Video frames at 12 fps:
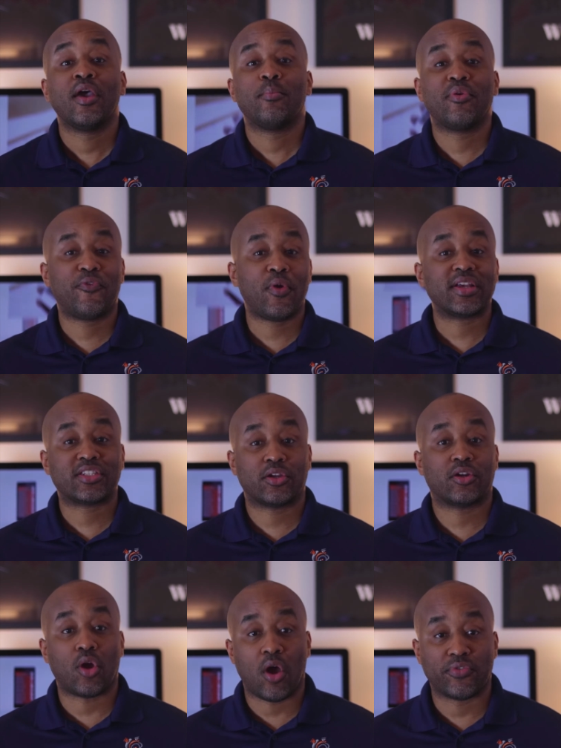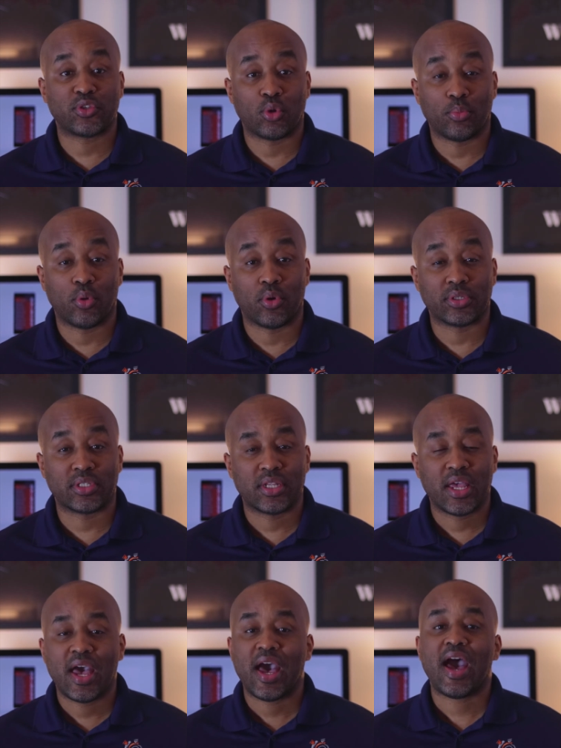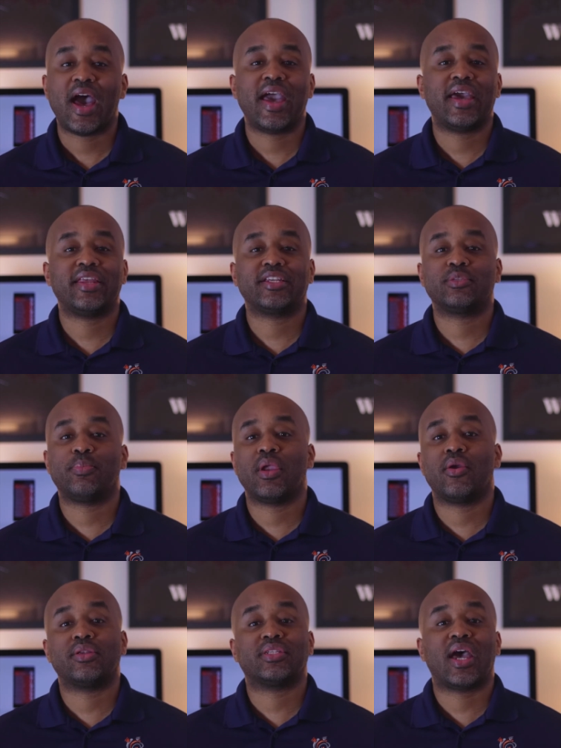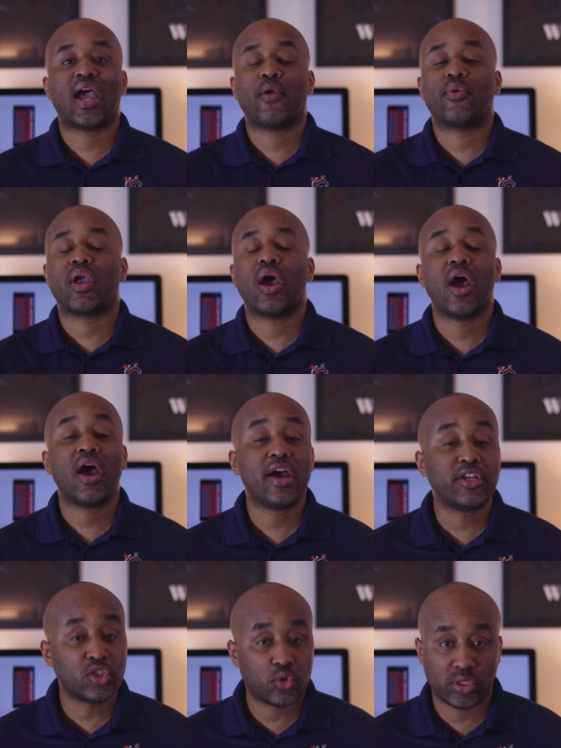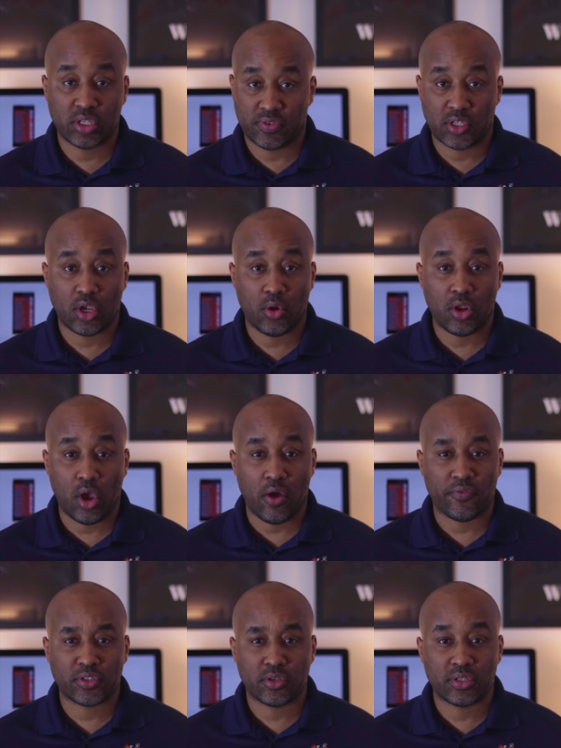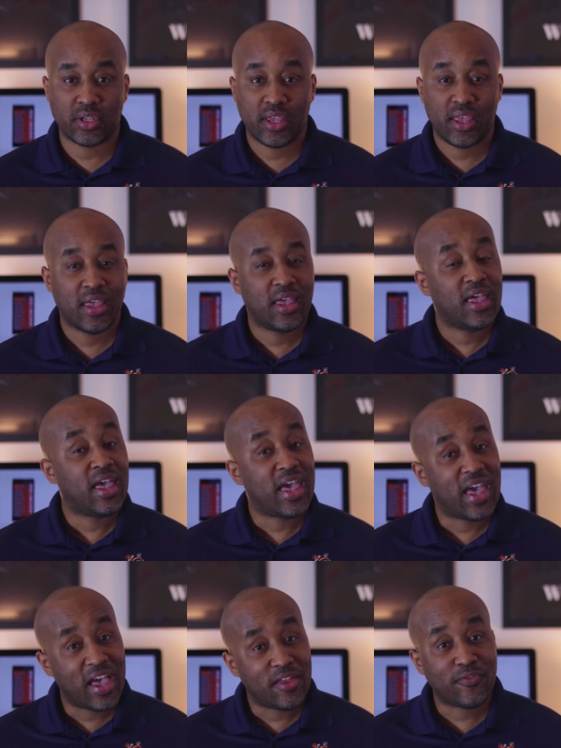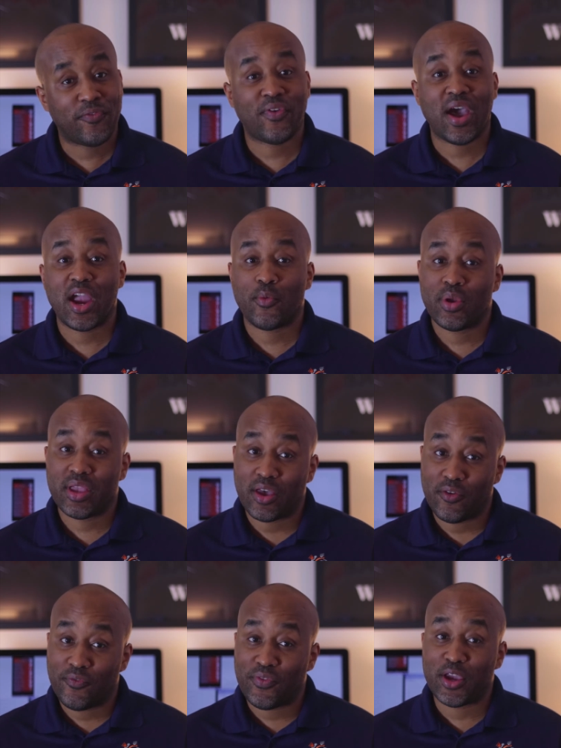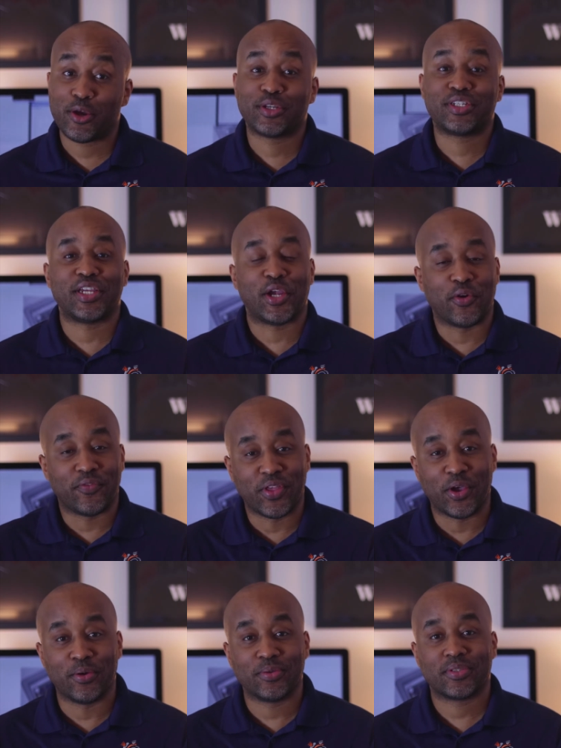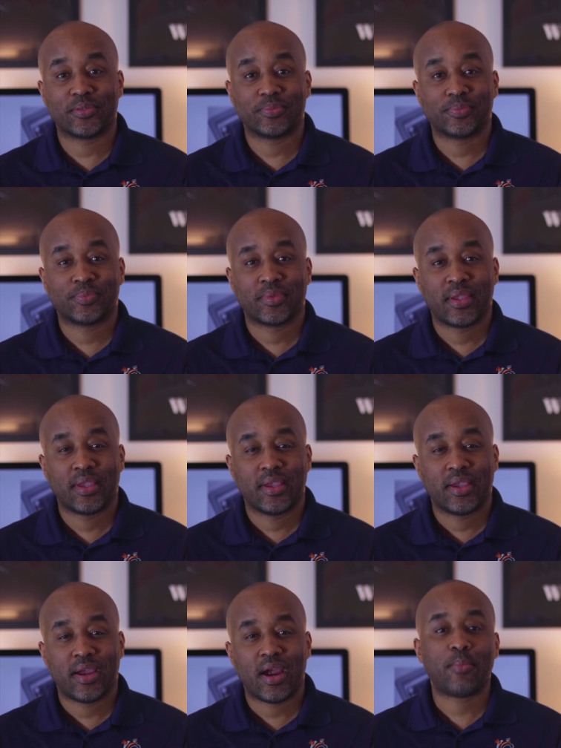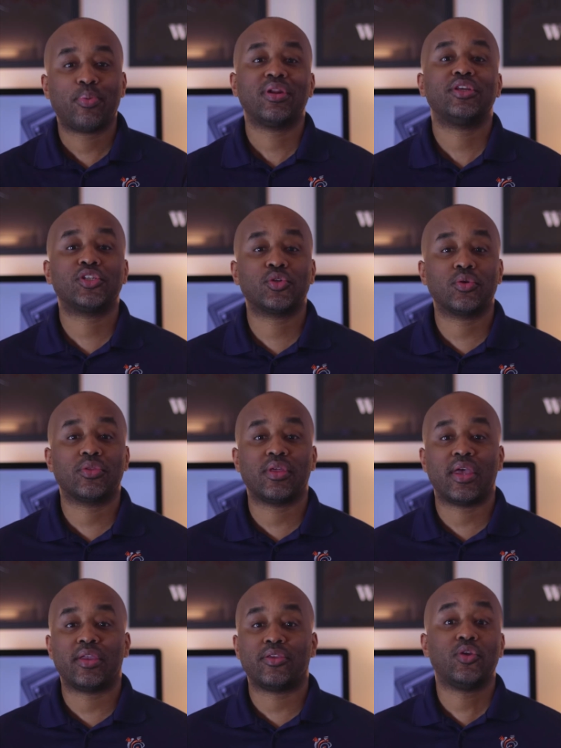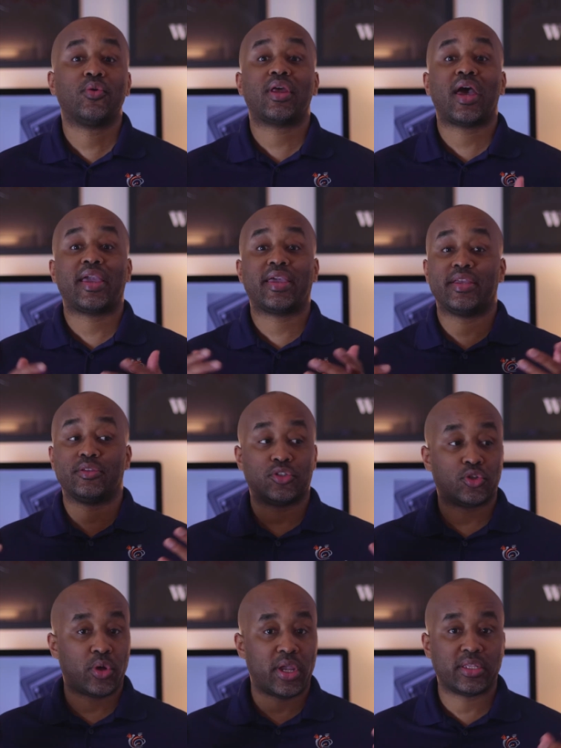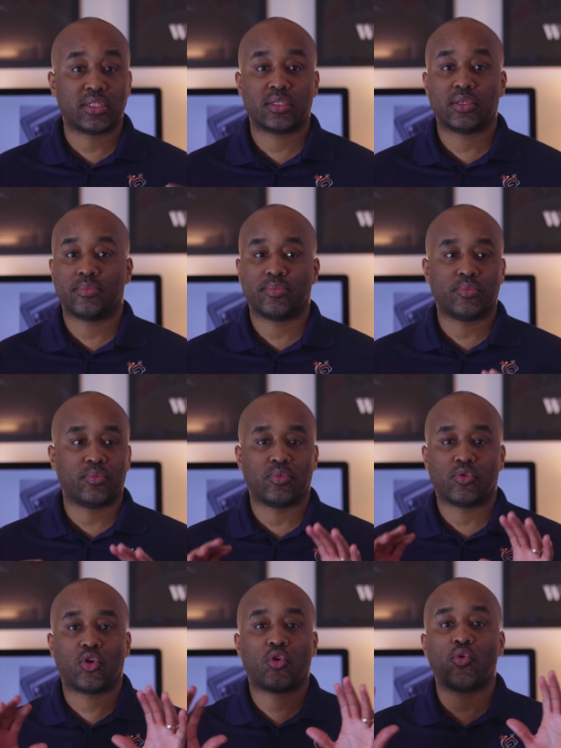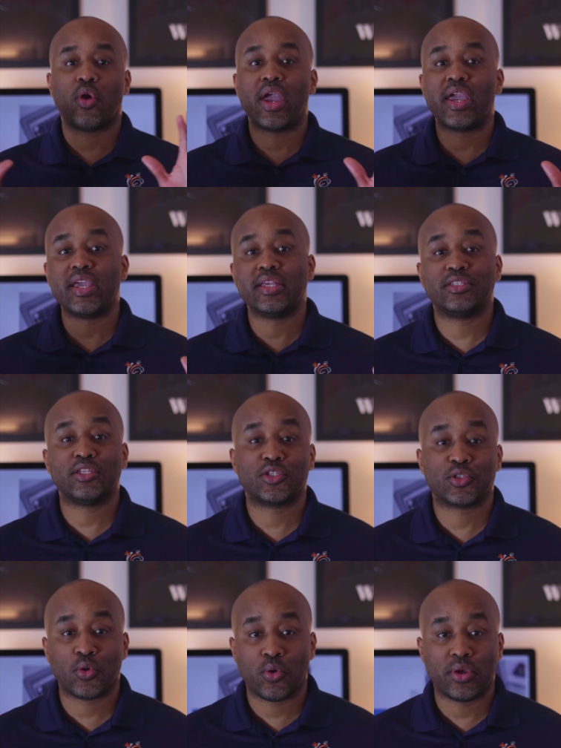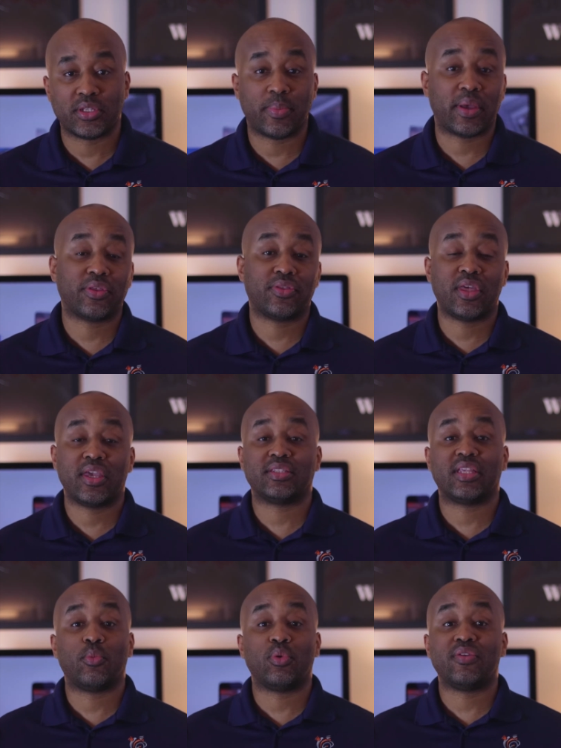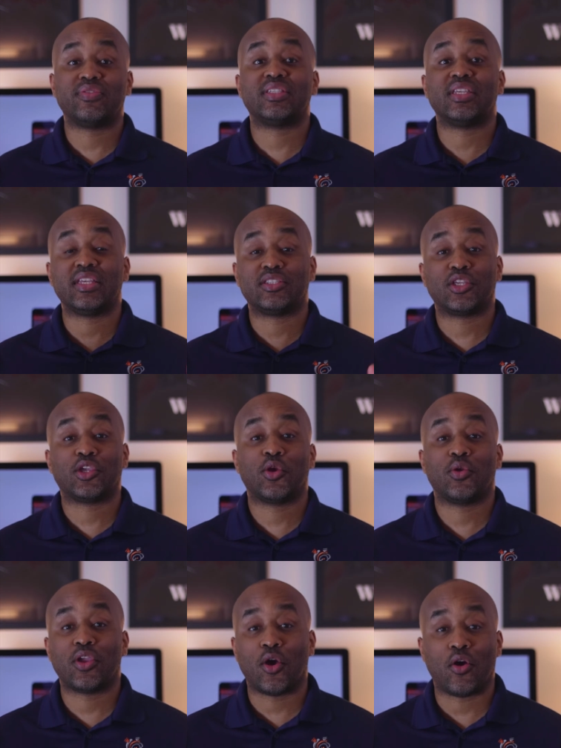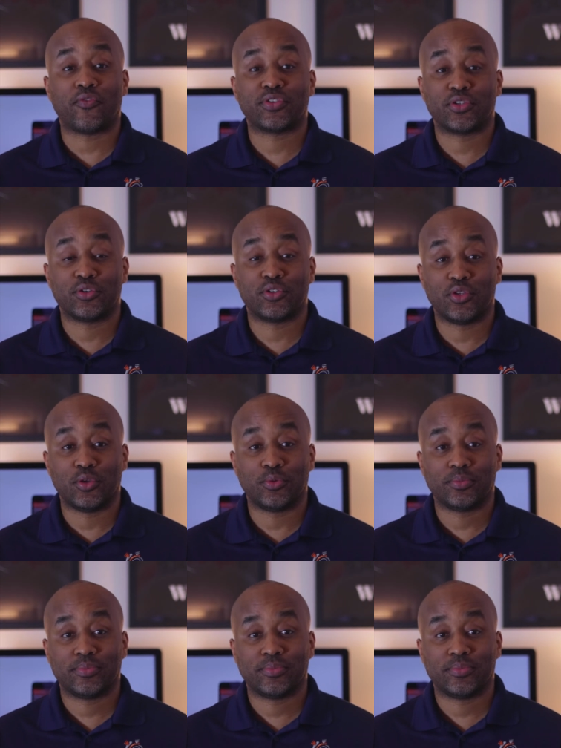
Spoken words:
Before I started Officer Reports, I had experience hiring hundreds of security officers and firing a fair share of those. I'm pretty sure that you and I can trade some crazy stories about the things that we've seen security officers do.